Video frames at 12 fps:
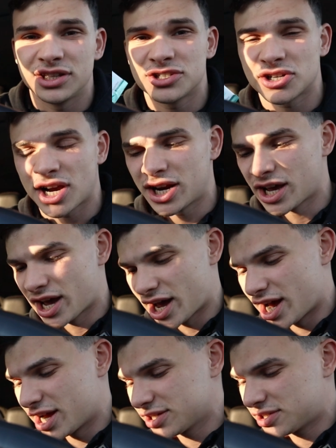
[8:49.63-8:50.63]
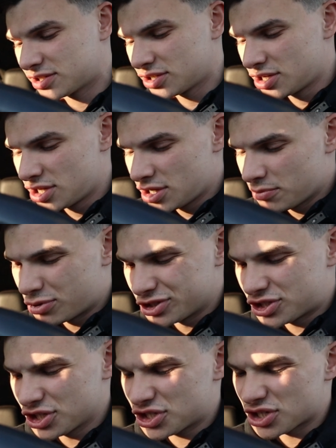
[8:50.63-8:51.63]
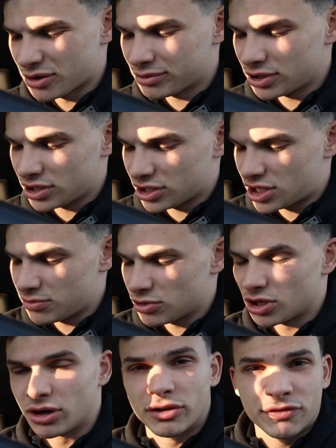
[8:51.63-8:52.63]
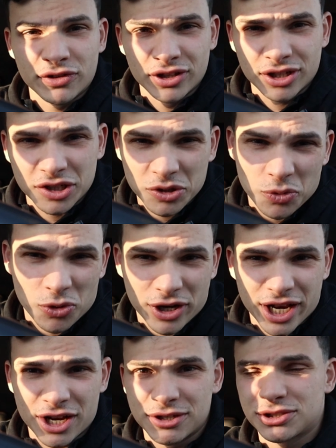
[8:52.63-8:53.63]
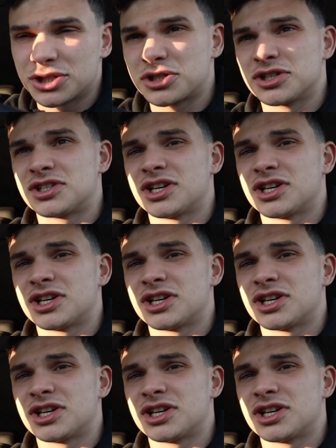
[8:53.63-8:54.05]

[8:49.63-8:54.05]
These are kind of ass, but it's just something to keep me going for the workout, just to